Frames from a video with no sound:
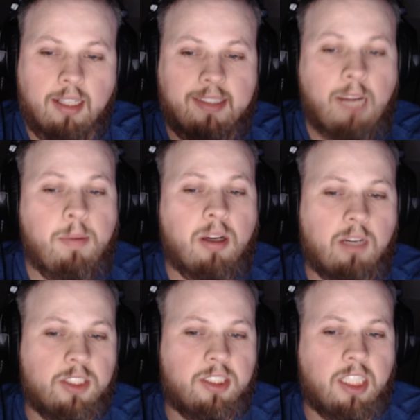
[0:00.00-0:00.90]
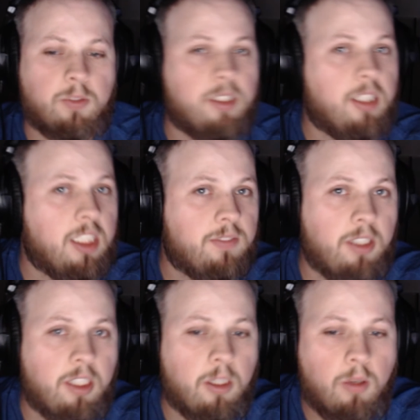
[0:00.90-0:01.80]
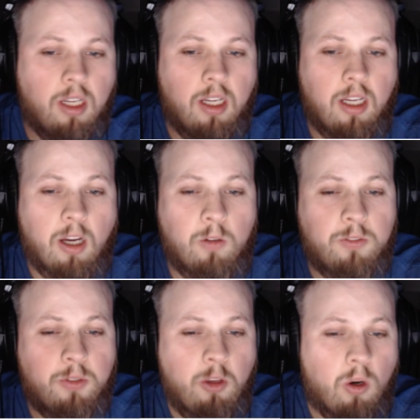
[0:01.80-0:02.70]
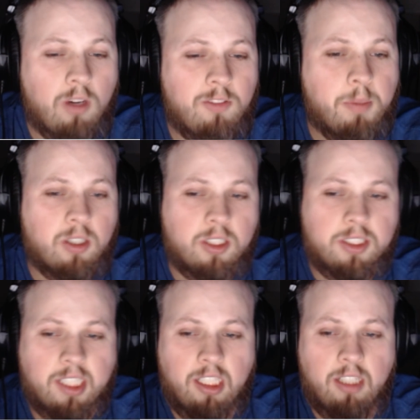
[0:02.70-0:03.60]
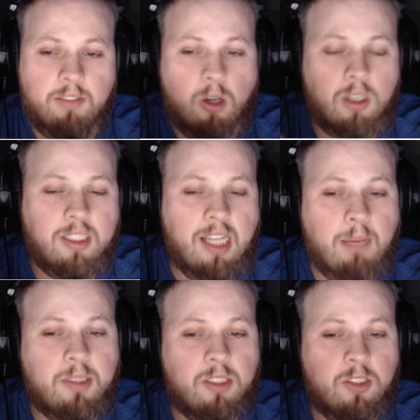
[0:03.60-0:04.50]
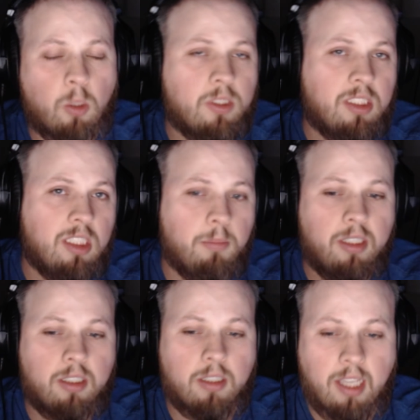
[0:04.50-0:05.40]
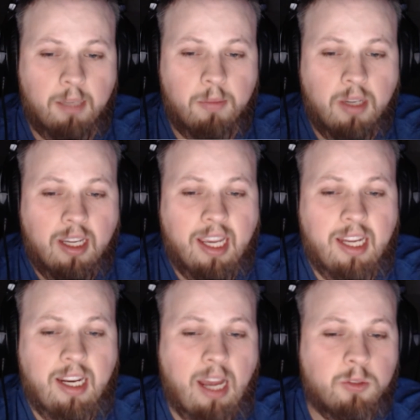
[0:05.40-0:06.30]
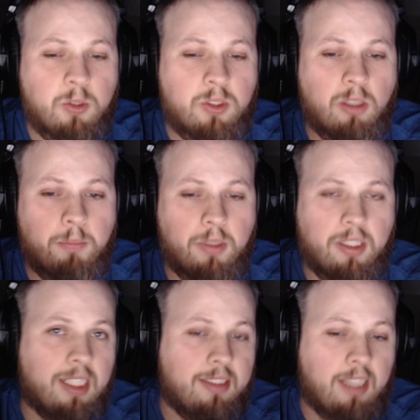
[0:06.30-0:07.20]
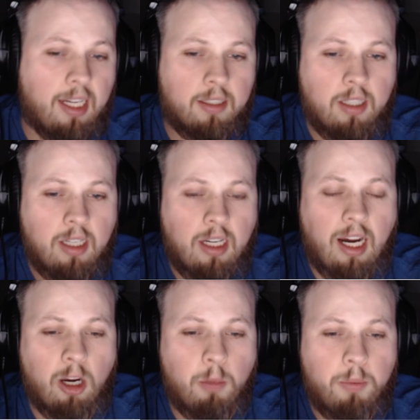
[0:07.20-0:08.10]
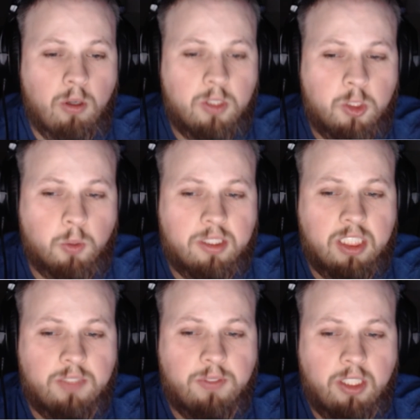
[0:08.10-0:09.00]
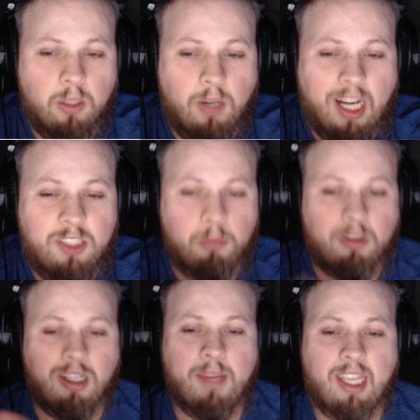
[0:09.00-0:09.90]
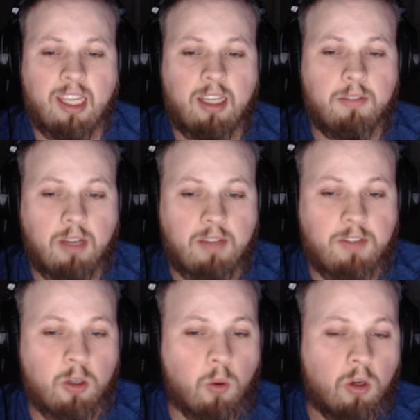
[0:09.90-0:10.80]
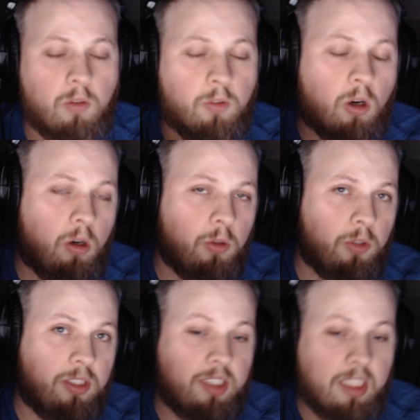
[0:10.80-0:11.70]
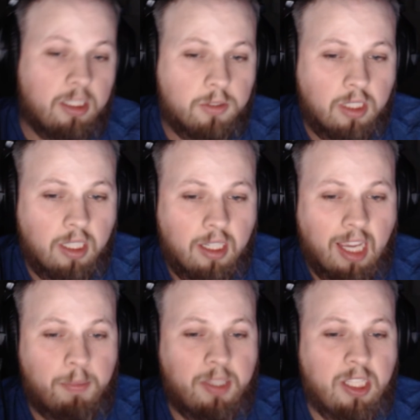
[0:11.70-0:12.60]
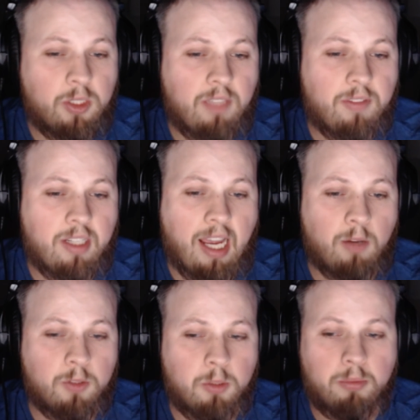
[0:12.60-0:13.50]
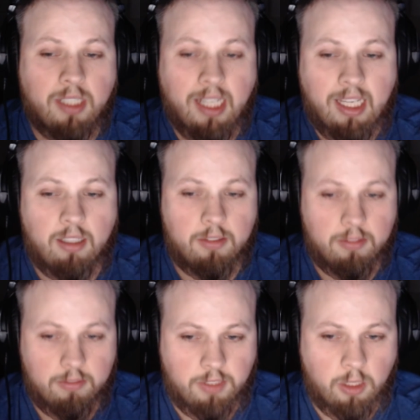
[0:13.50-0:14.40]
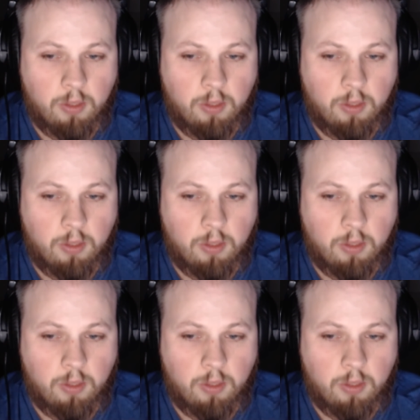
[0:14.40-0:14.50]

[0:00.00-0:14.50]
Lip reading: That about covers things for today's video. Hopefully you all have a better understanding of card types in the Star Wars Unlimited game and how to start building a deck. I hope you all enjoyed today's video. I do plan on making a video going over all the skills and potentially even how to play video